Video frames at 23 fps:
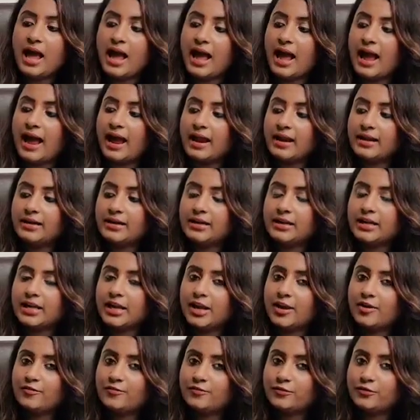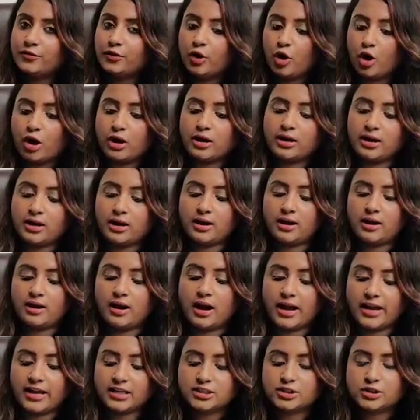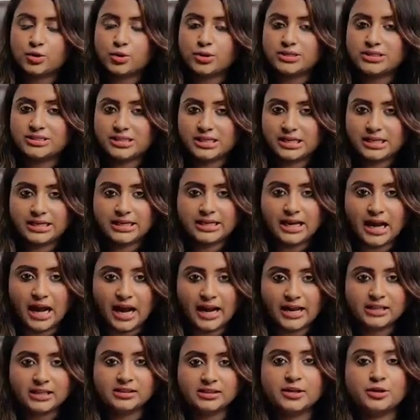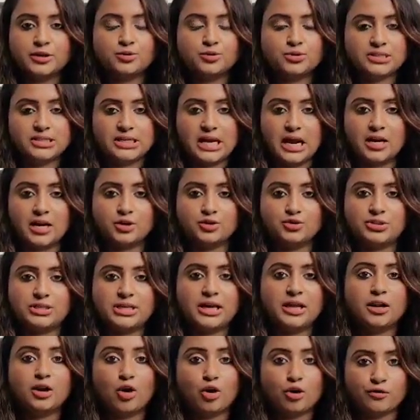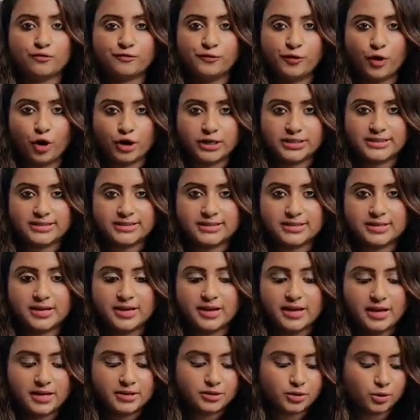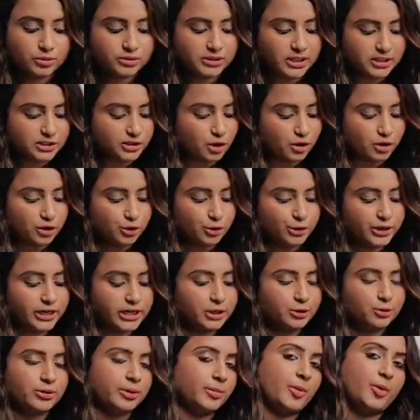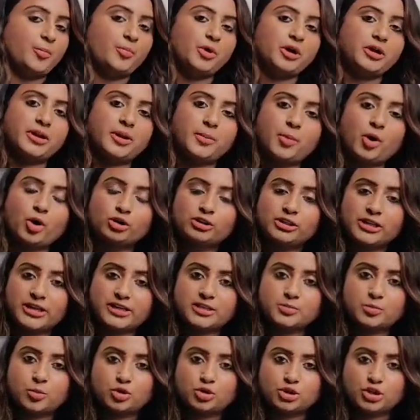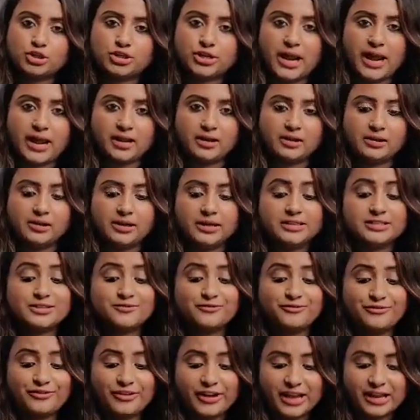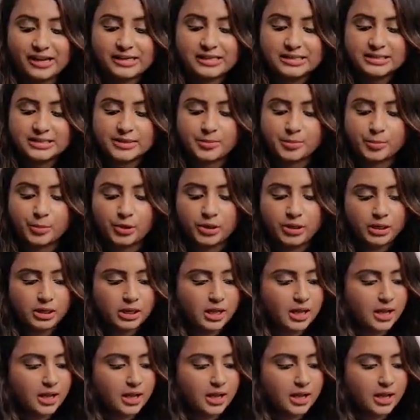and if your ISO is really high, then you start to see a lot of noise. So that's all you need to remember about the exposure triangle. It's fairly simple.